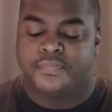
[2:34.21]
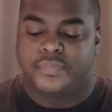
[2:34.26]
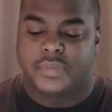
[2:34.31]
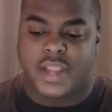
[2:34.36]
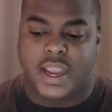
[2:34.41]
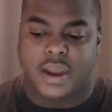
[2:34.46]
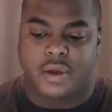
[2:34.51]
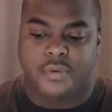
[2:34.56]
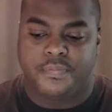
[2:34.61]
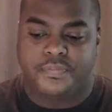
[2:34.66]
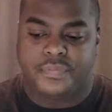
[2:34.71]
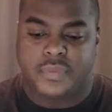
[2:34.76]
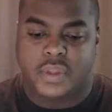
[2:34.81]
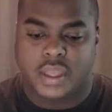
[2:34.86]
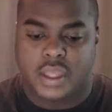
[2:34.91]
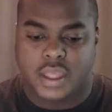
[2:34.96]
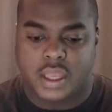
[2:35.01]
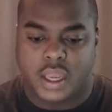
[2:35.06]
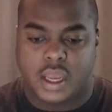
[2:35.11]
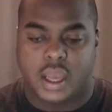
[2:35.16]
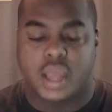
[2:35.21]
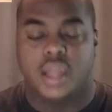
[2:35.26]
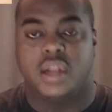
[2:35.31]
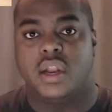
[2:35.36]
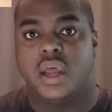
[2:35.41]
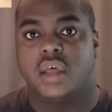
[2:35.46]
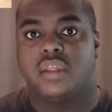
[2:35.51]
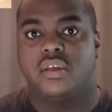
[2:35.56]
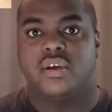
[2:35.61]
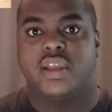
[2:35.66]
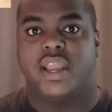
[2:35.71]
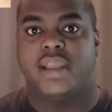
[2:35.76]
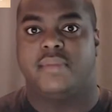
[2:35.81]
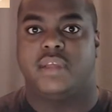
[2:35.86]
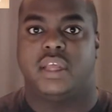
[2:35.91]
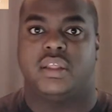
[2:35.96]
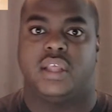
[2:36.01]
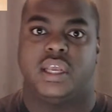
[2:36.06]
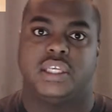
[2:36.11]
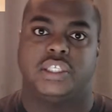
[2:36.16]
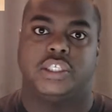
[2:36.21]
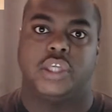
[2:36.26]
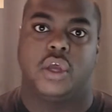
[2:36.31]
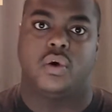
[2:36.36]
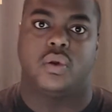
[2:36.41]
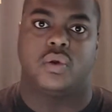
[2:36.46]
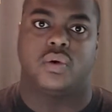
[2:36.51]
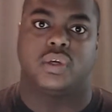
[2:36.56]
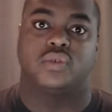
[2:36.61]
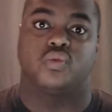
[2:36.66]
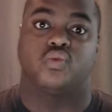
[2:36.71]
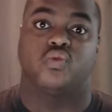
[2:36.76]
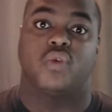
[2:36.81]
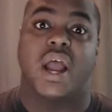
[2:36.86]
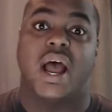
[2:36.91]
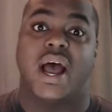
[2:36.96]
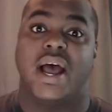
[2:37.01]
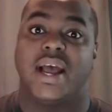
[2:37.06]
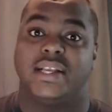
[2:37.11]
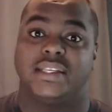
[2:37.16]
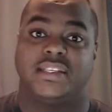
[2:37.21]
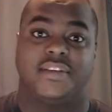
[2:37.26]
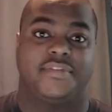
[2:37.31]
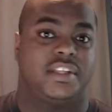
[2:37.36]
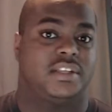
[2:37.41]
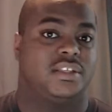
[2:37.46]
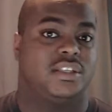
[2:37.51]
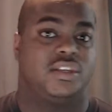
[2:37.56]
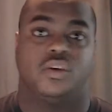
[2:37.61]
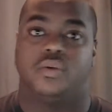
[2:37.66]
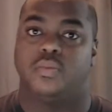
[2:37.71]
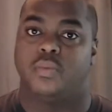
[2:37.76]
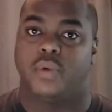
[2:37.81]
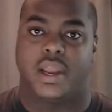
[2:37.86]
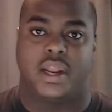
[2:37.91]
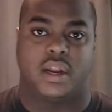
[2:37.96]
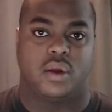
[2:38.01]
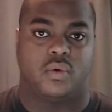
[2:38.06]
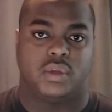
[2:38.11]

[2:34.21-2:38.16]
Now, another game that they showed was Rise of the Tomb Raider,